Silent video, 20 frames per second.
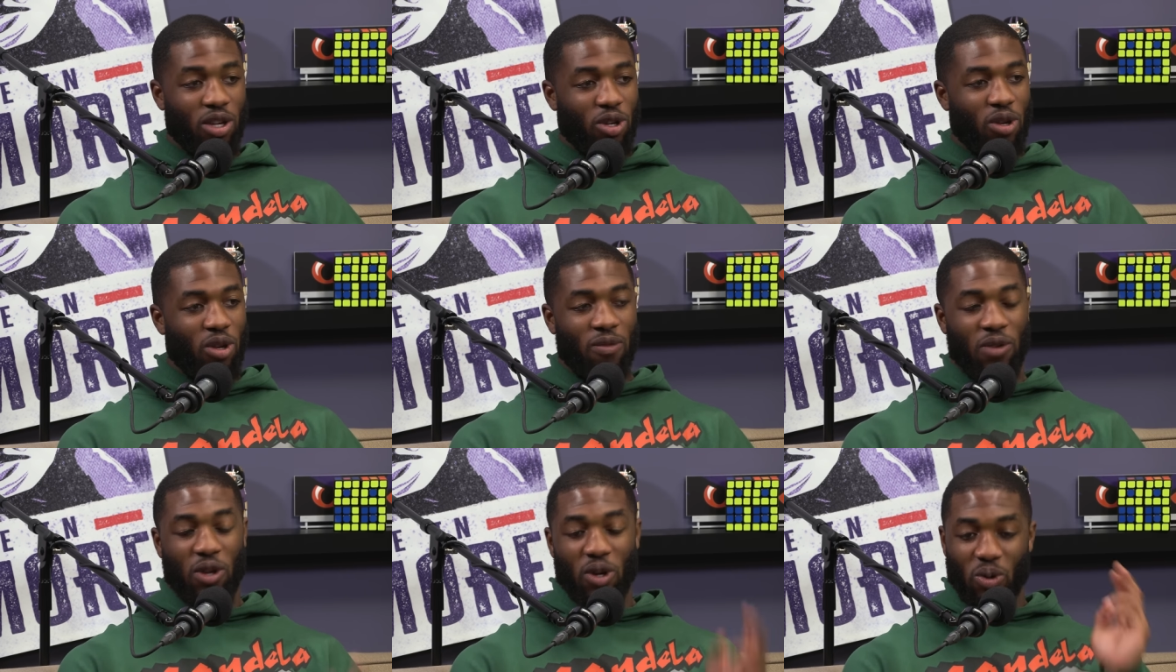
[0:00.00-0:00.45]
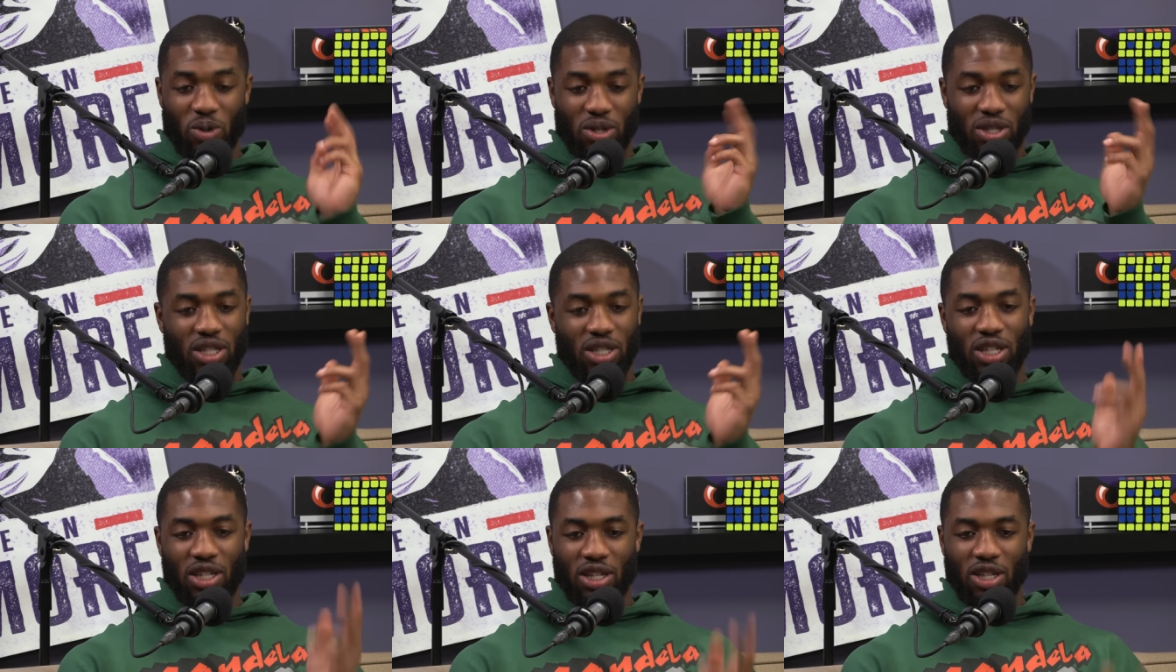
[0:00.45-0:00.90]
if you don't
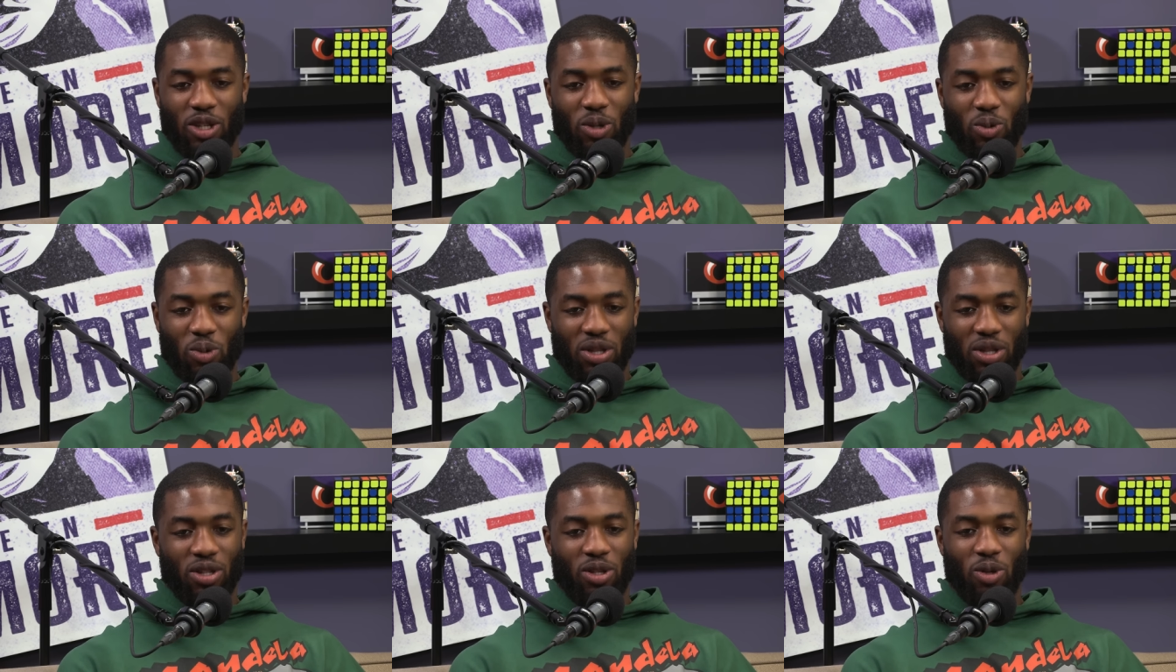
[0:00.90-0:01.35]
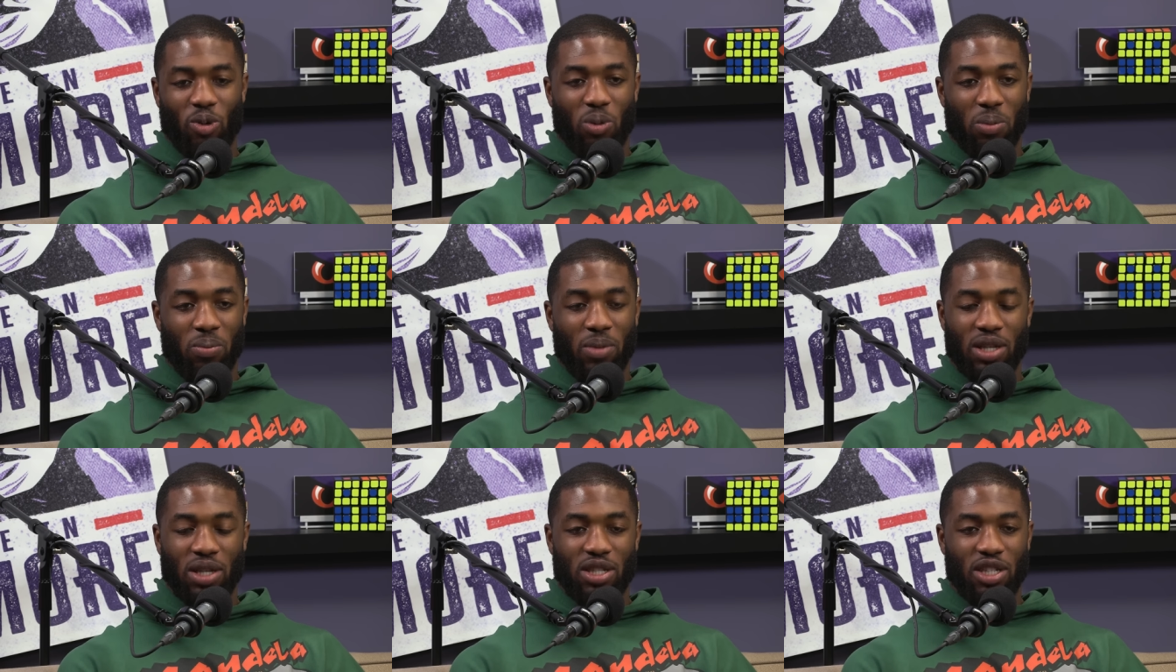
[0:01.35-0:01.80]
see it, you would you would
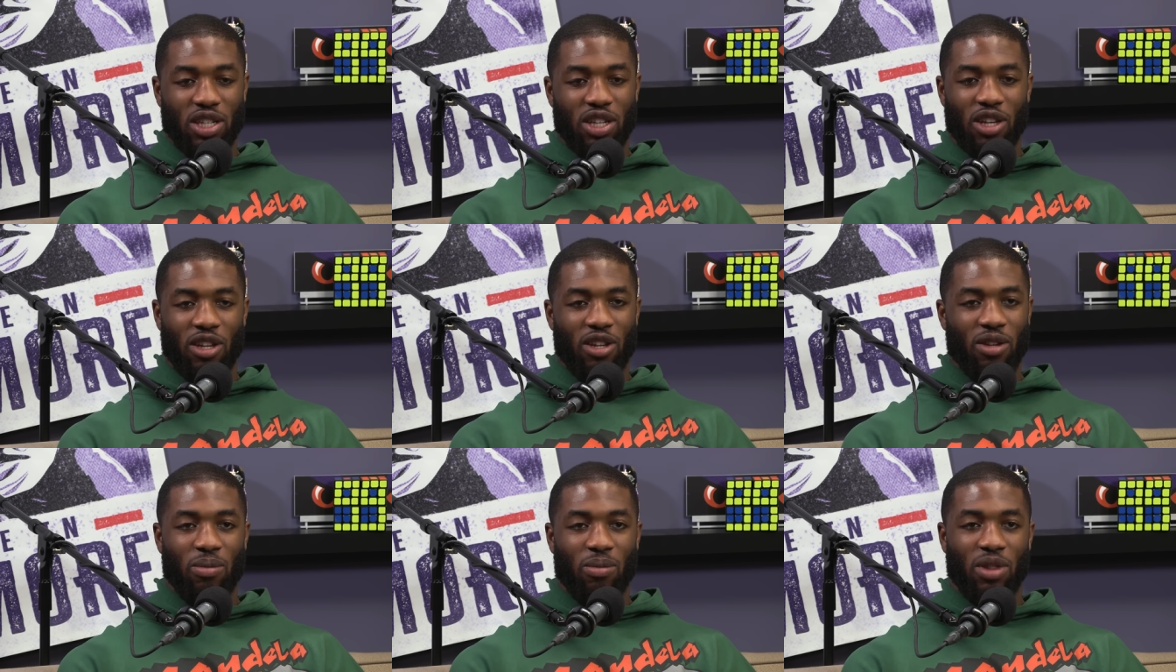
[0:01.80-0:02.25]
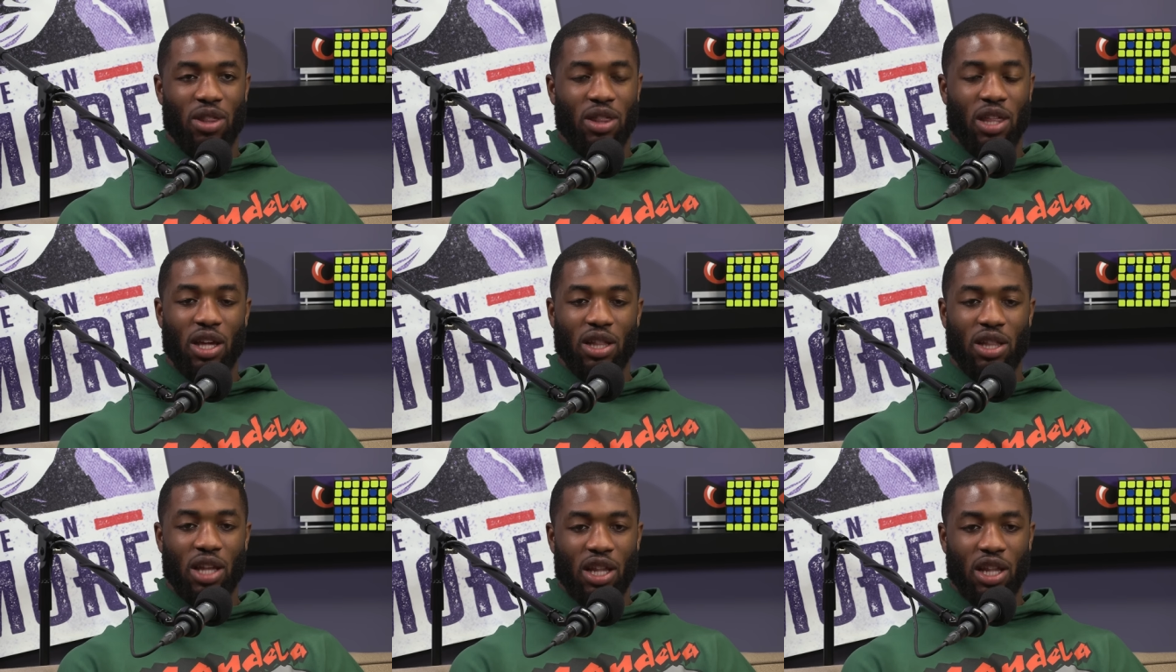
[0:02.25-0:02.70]
miss it and
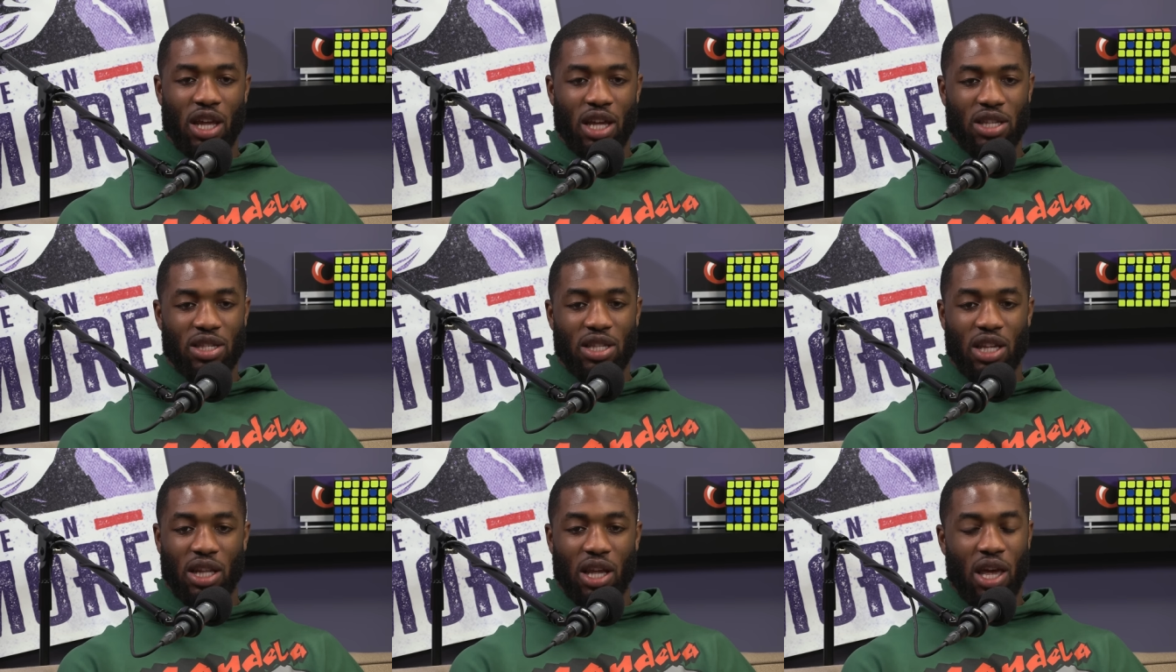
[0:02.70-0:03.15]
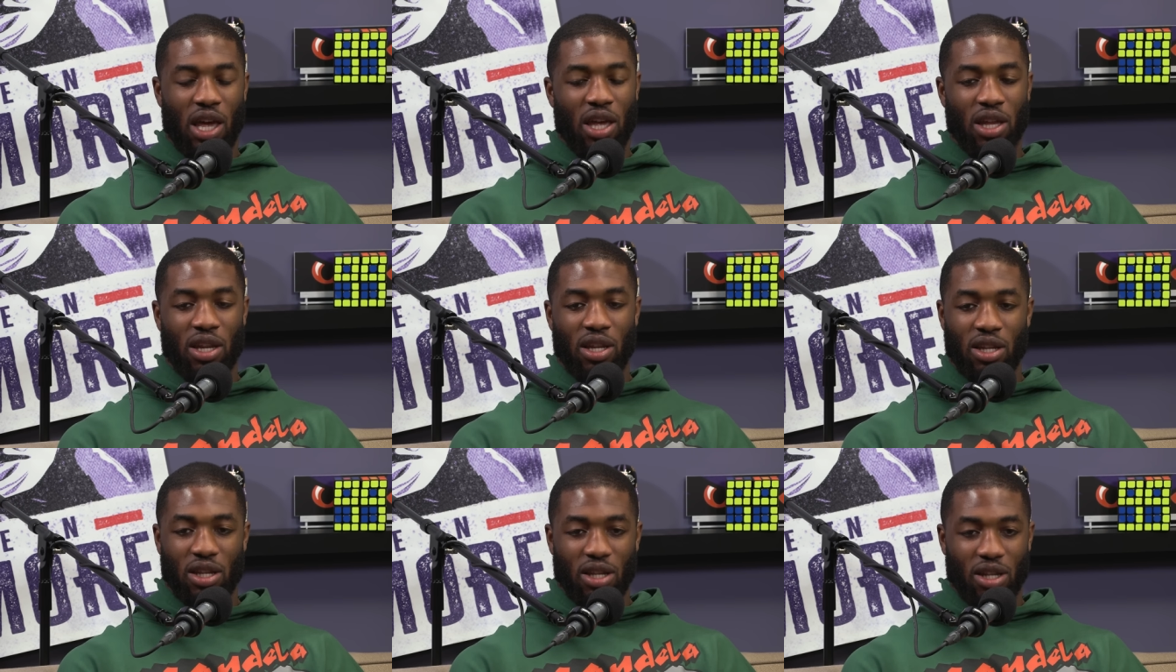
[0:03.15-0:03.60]
think that that's the
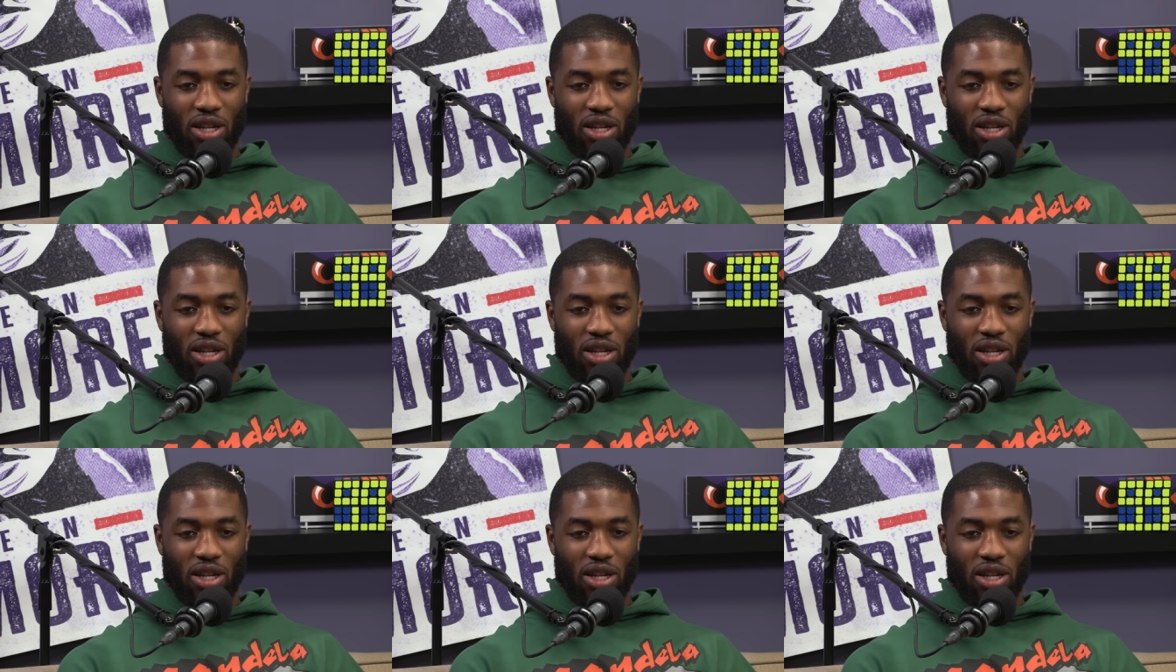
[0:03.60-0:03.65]
end.